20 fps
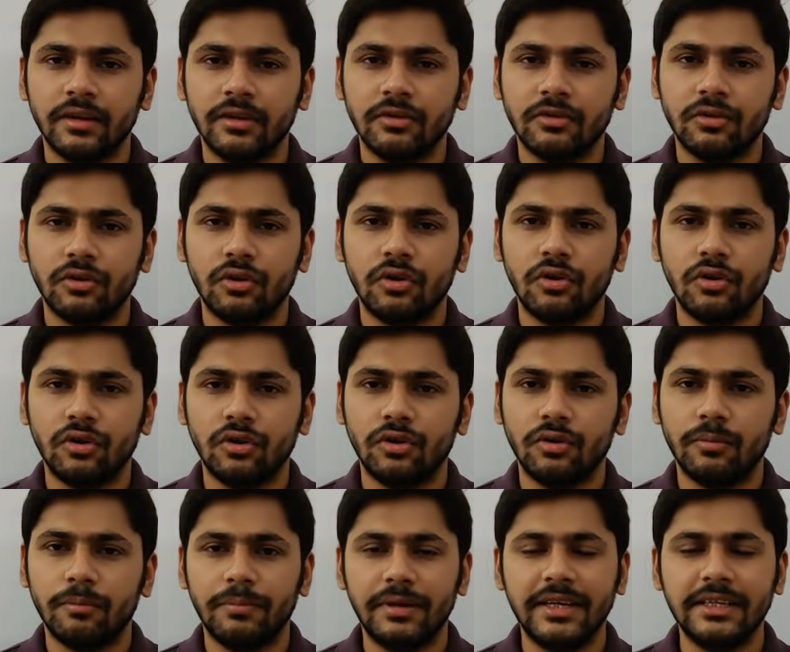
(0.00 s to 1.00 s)
So
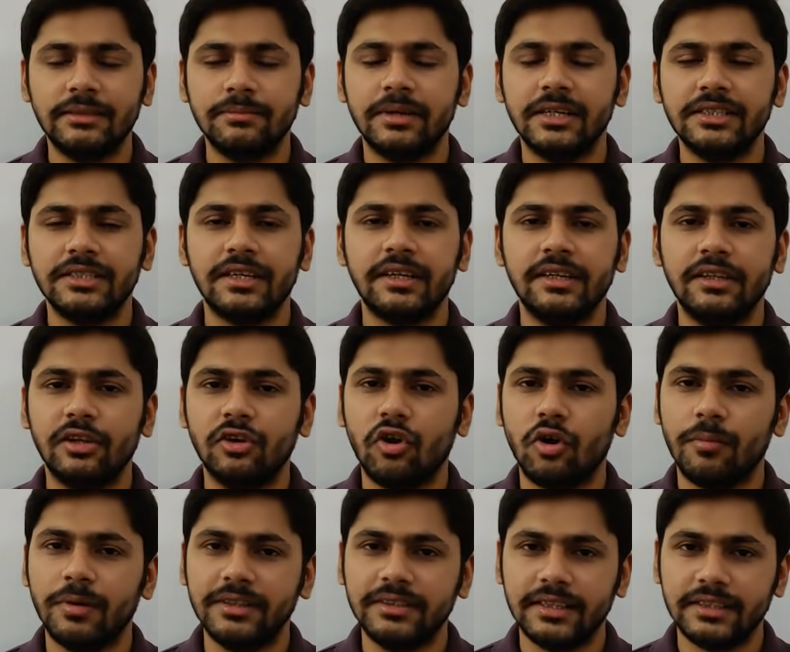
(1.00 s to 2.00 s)
please mention in the
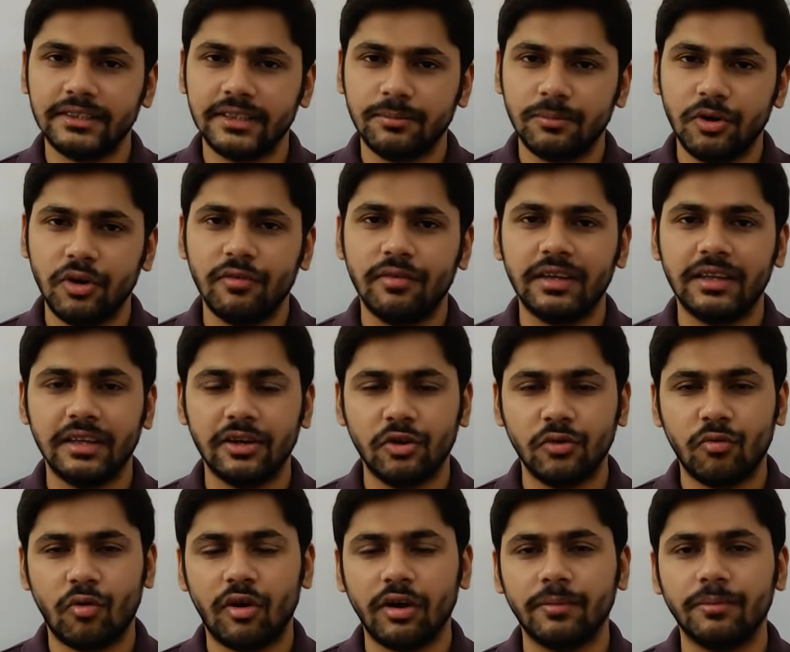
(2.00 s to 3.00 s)
comment section below whether
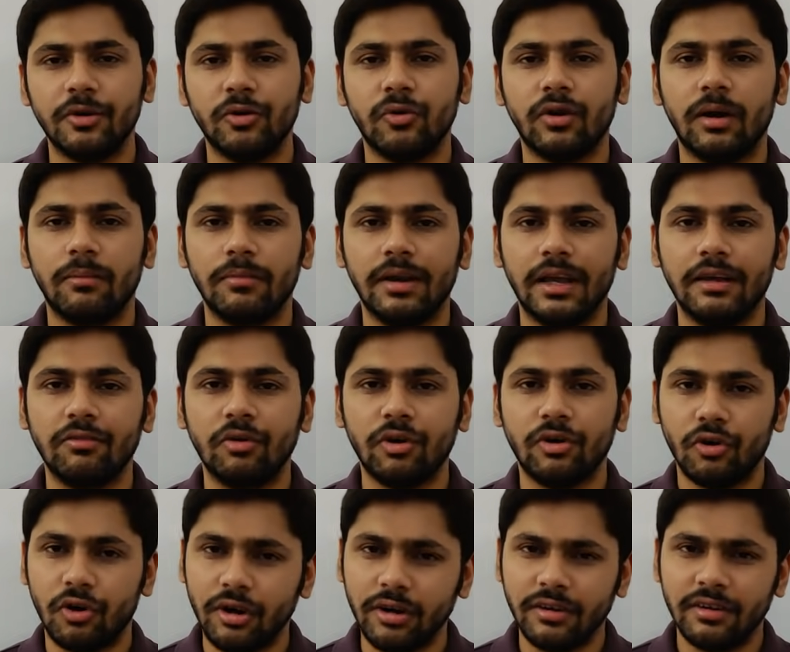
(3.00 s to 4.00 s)
you want me to come live or
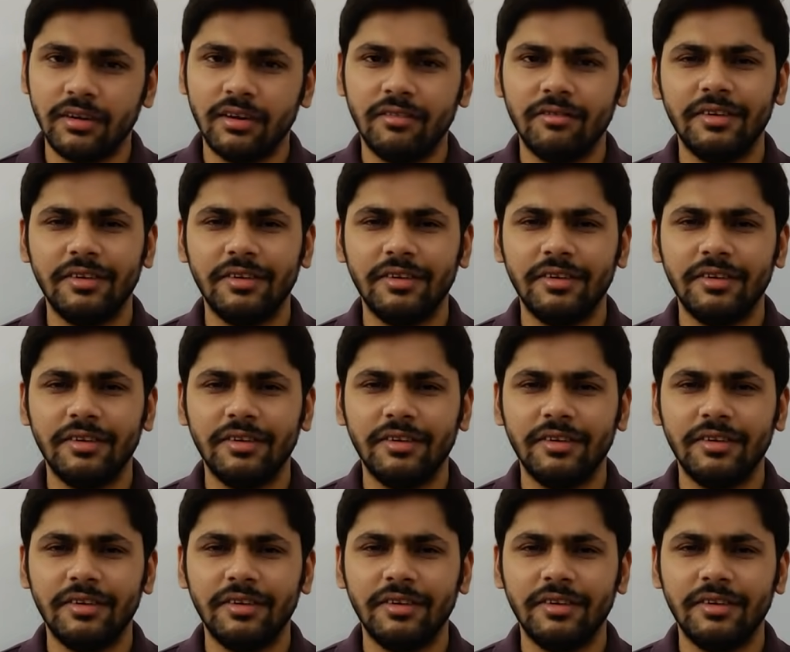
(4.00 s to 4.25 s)
not.